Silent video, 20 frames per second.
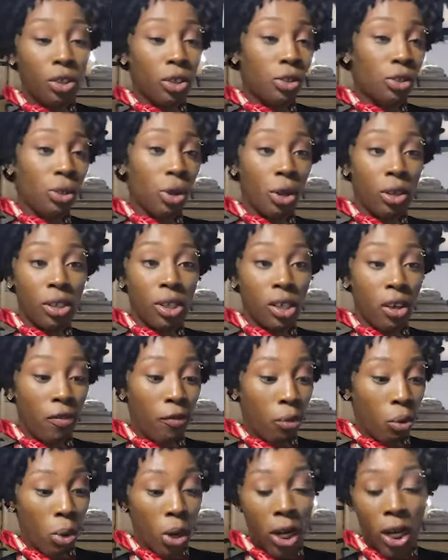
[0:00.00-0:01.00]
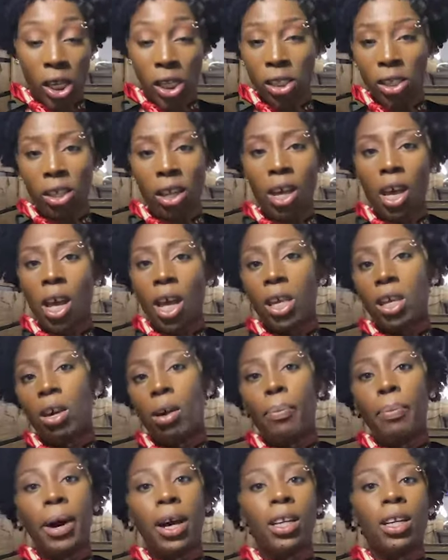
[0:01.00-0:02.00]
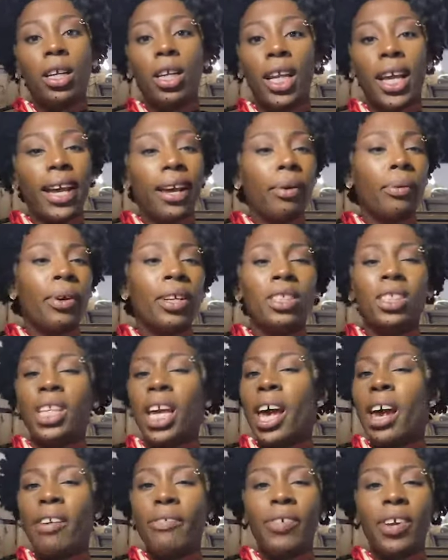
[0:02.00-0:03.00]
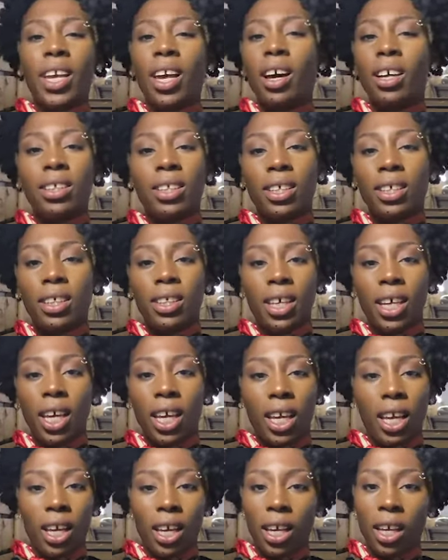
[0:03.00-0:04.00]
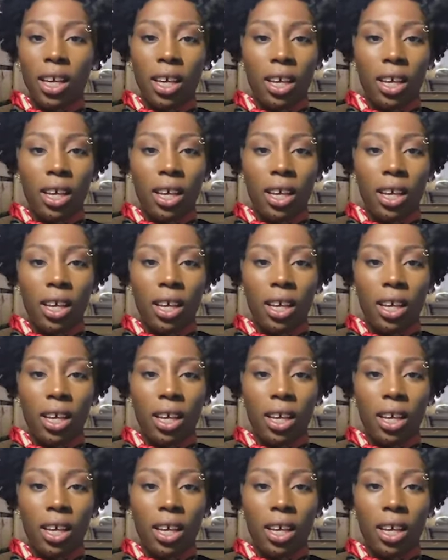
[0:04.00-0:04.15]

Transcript: your choice of words, your body language, every other thing.